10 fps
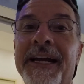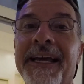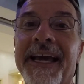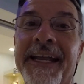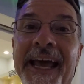to
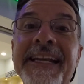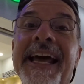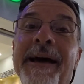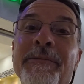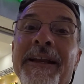get a
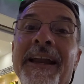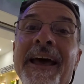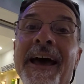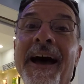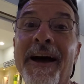tablet
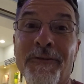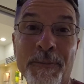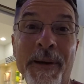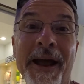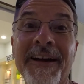
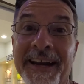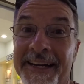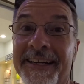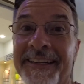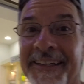repaired here.